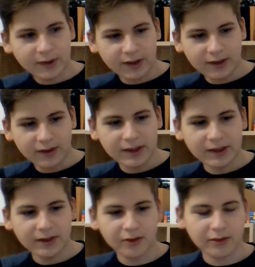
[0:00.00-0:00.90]

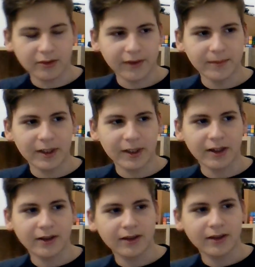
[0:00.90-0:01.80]
Those riflemen
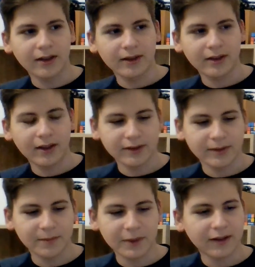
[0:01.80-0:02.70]
are
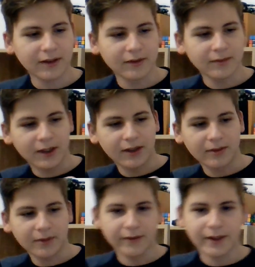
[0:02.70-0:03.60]
unsuppressed, so
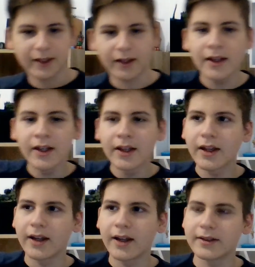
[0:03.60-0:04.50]
another one over there,
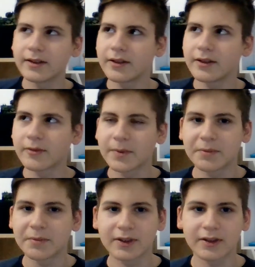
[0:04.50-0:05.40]
and they would be
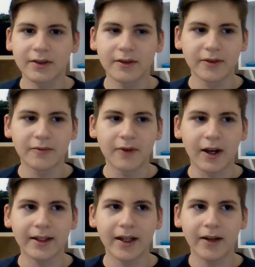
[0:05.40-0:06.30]
put over a
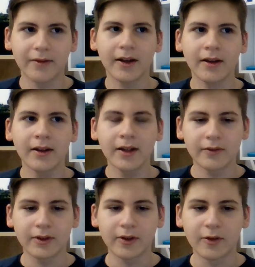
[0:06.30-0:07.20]
wide area
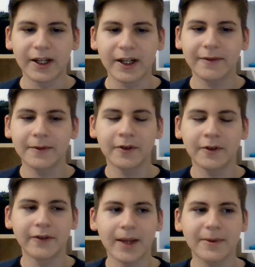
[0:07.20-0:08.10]
with
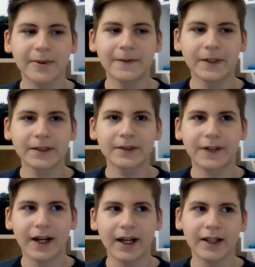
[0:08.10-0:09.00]
overlapping fields of
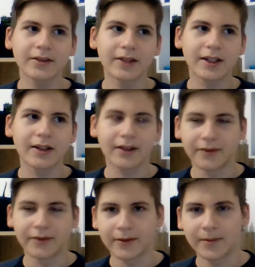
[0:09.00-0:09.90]
fire, so they could
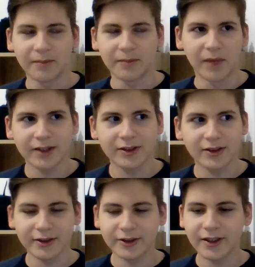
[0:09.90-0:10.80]
cover a much
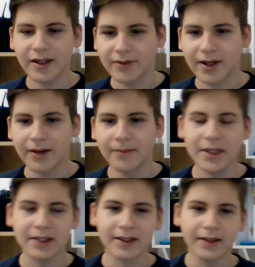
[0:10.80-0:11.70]
larger area.
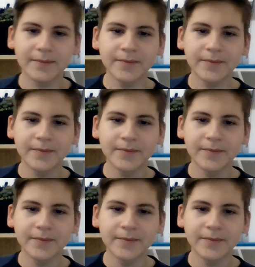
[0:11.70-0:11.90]
Makes sense.